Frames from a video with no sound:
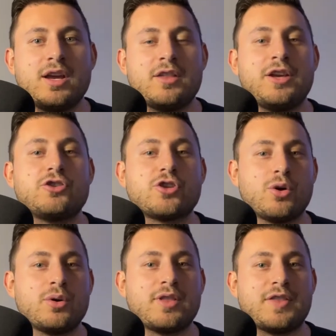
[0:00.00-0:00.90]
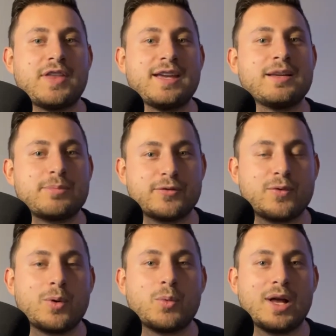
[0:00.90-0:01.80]
they showed that they can
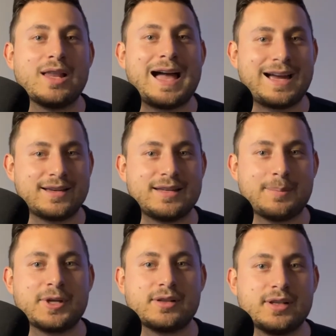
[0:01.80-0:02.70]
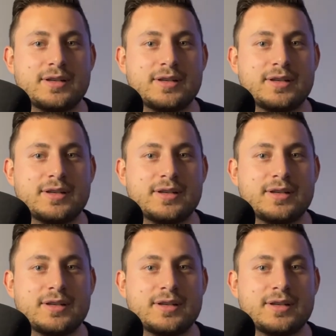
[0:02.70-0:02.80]
perform well academically.